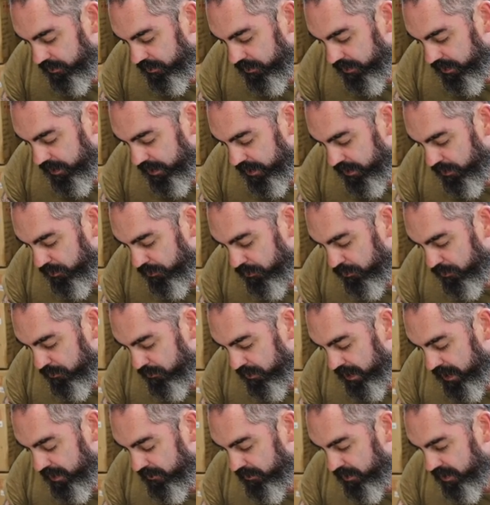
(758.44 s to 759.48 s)
Hagglethorn
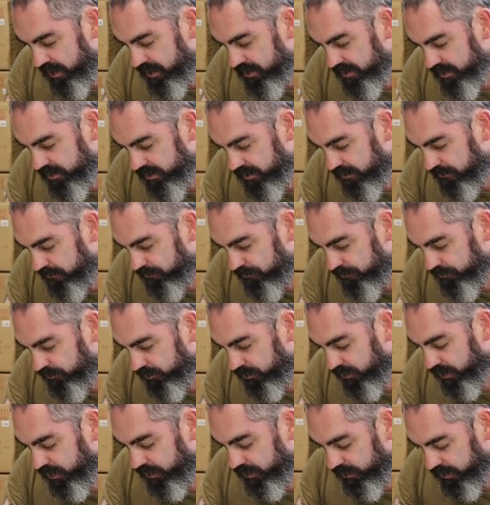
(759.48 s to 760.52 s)
paint pass,
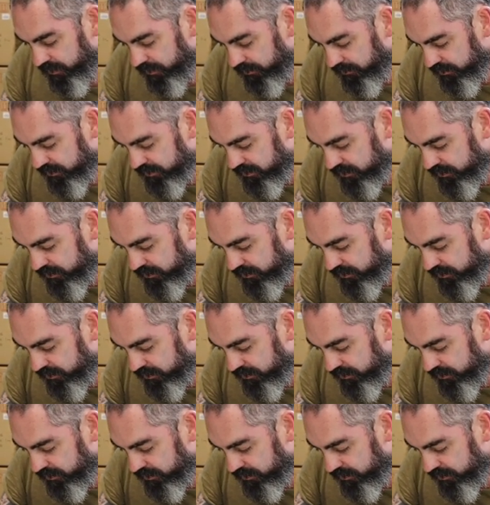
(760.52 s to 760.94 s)
this